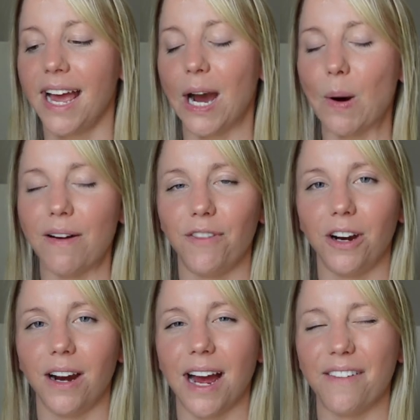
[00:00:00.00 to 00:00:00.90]

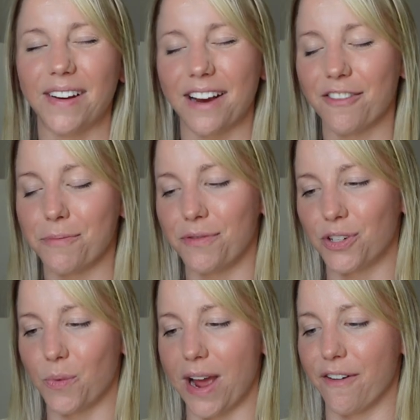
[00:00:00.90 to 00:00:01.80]
However, I've kind of moved
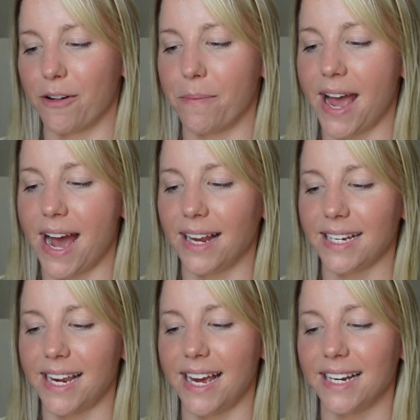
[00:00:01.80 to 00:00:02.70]
away from
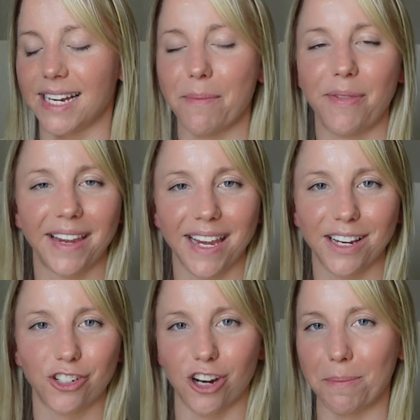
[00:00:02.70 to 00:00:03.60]
that and I'm
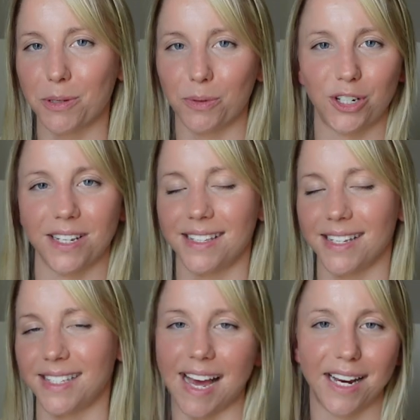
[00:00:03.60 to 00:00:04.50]
thinking stripes will
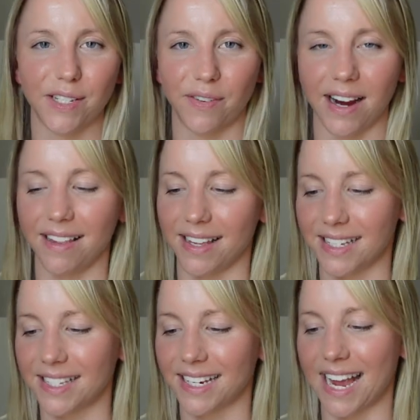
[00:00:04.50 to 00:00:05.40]
just satisfy
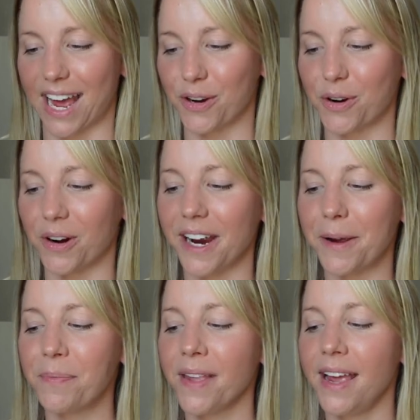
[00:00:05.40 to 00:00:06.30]
this
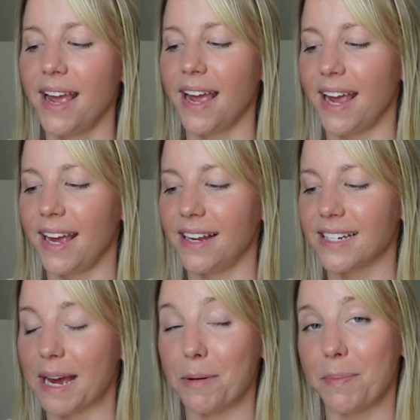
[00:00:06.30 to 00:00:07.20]
category.
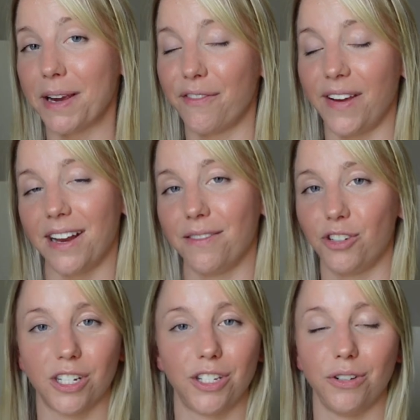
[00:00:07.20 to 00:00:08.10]
And I'm a big fan of
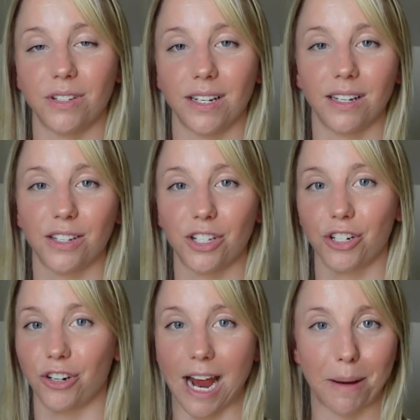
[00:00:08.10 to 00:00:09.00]
just using
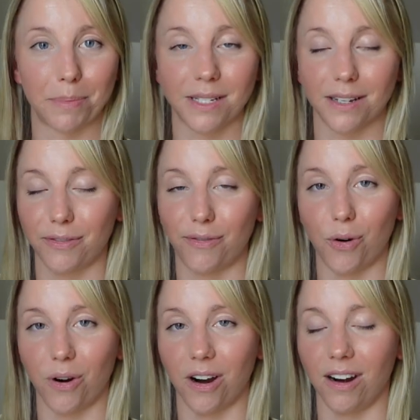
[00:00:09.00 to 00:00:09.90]
scraps
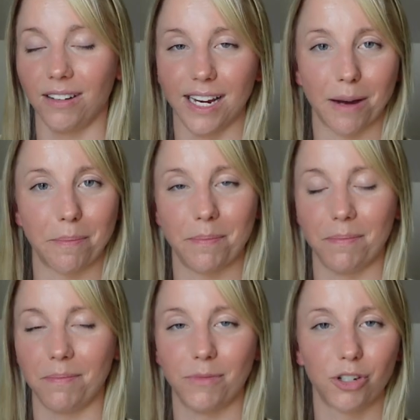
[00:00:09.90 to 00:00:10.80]
for like a
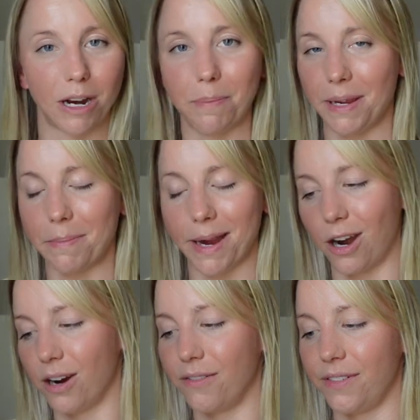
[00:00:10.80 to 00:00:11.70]
stripy
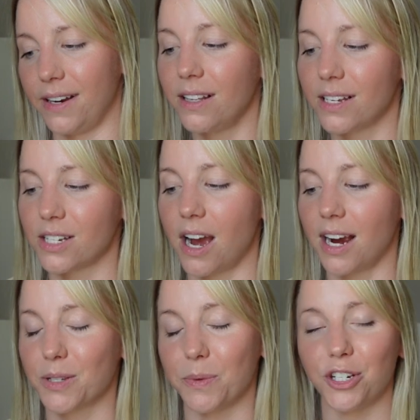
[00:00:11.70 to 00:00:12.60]
pair of vanilla
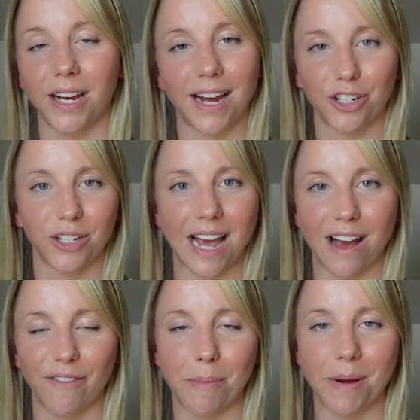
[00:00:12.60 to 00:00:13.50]
socks, which I actually
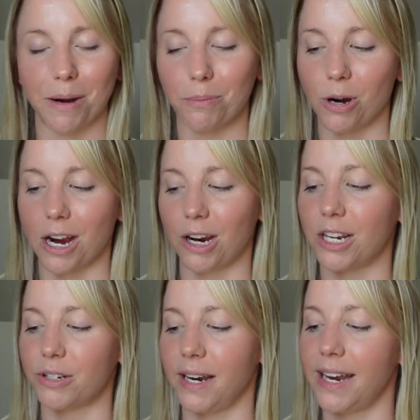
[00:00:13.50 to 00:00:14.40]
have a pair in
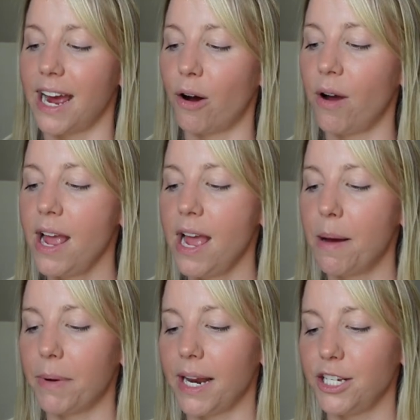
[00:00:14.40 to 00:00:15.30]
progress right now,
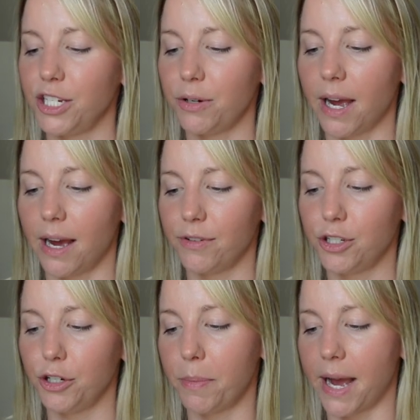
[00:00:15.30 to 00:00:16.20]
but I do have
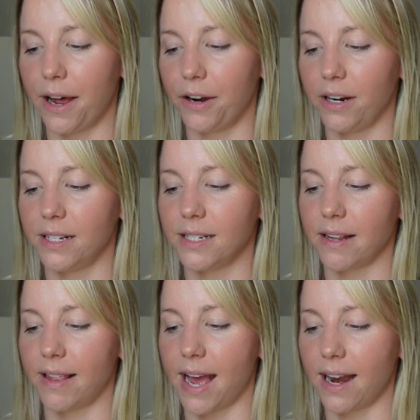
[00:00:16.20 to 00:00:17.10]
two patterns
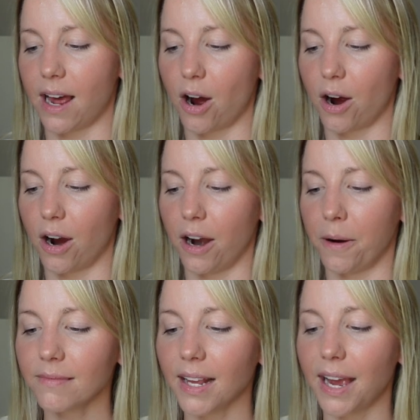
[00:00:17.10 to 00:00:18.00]
that
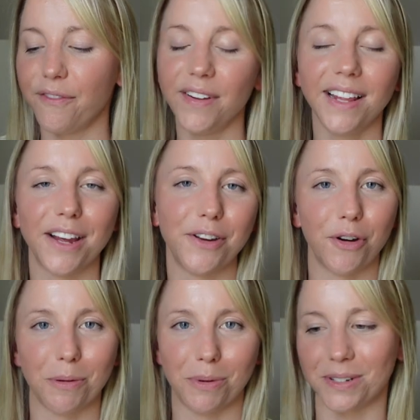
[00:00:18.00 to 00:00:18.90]
are, I feel like
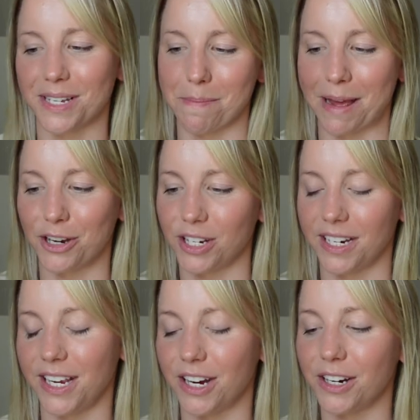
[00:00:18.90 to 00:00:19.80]
notable to
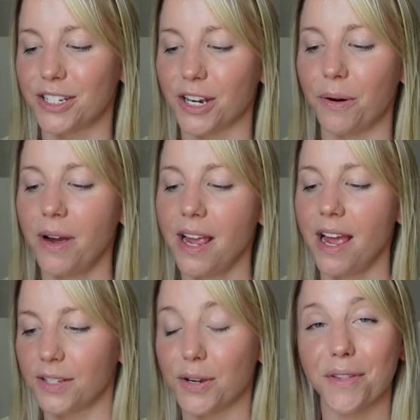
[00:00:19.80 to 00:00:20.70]
mention here. So,
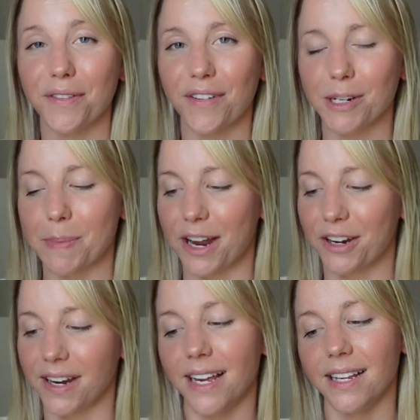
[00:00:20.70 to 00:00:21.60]
so the first
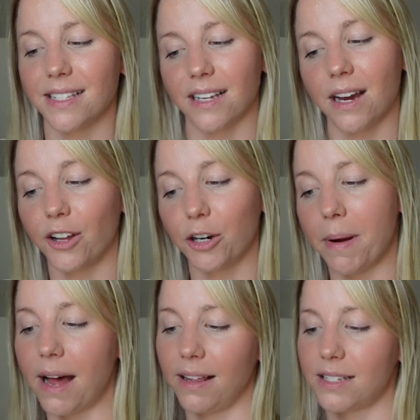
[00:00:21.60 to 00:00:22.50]
pattern is the Color
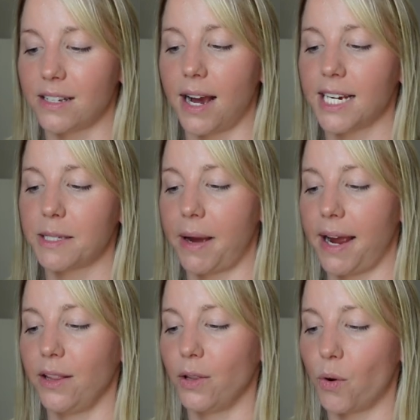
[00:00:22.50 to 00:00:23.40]
Palette Socks
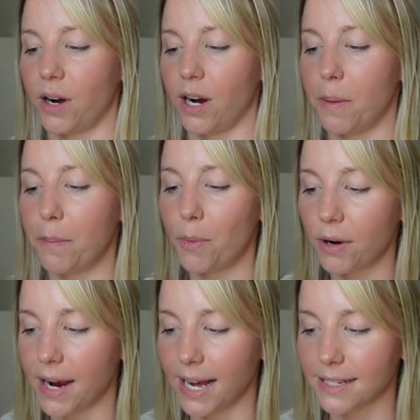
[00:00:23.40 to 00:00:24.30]
by Laura
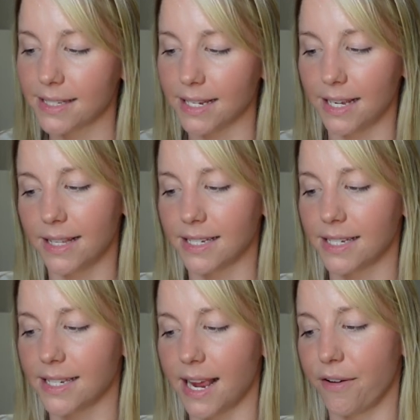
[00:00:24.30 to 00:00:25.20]
Moratz. This
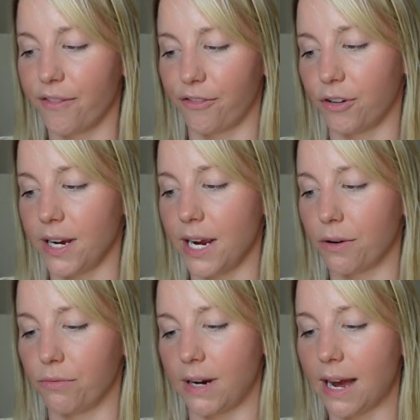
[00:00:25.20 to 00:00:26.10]
is a free
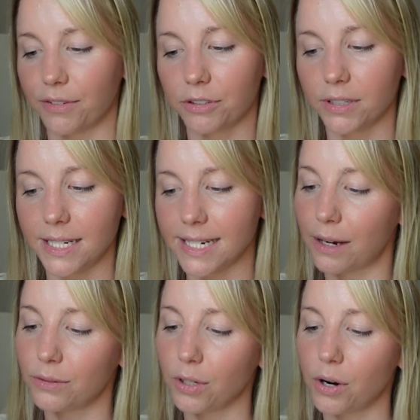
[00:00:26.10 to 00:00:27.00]
Ravelry
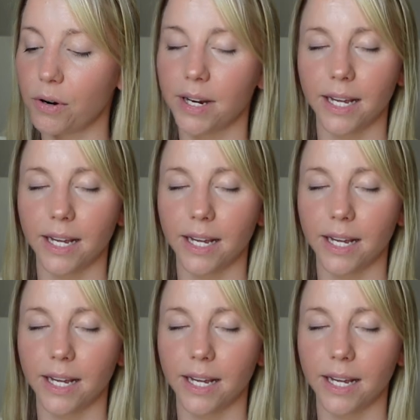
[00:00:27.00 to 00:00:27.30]
download.